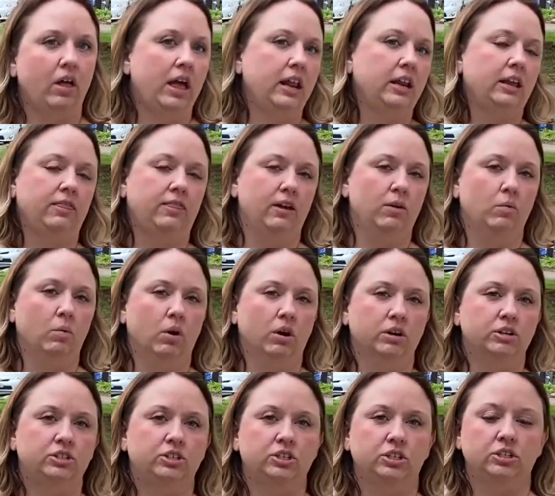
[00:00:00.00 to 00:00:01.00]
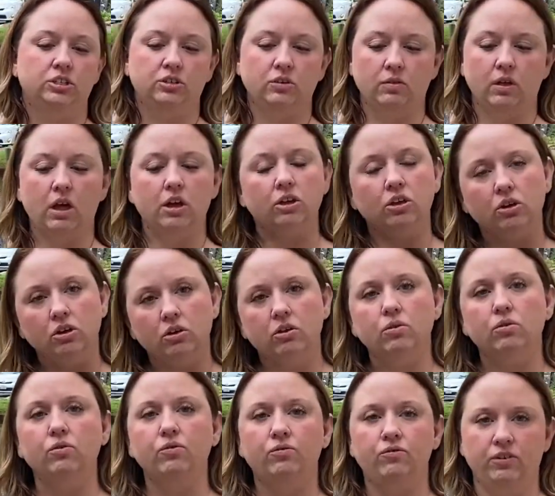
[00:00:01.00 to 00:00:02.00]
Anything works, just so that
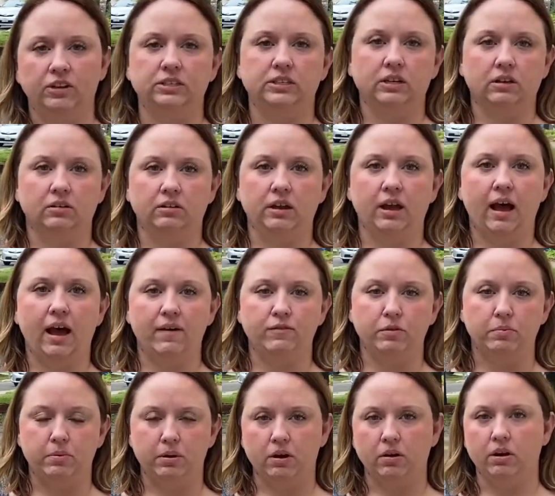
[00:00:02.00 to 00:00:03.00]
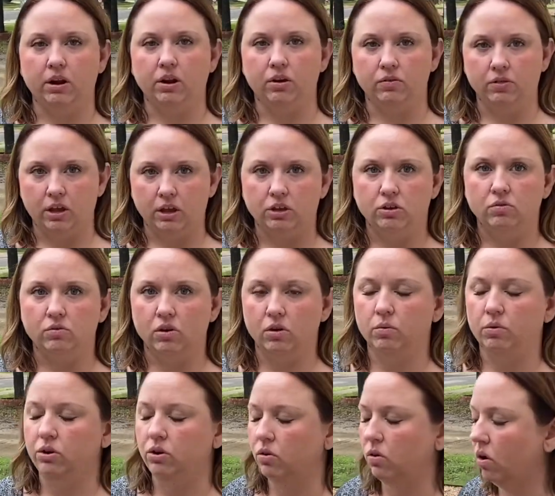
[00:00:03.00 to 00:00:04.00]
you physically have a barrier that you know
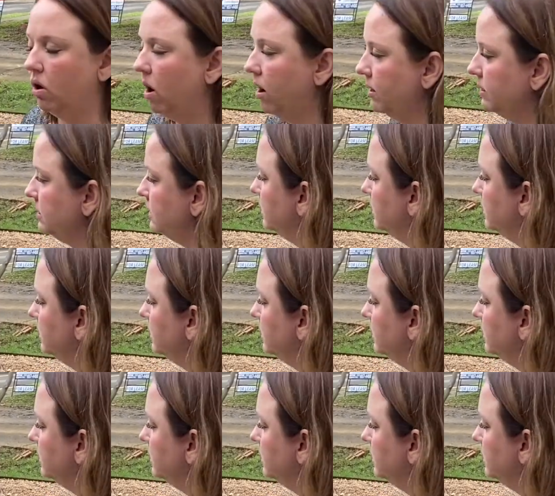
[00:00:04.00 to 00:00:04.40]
when you cross.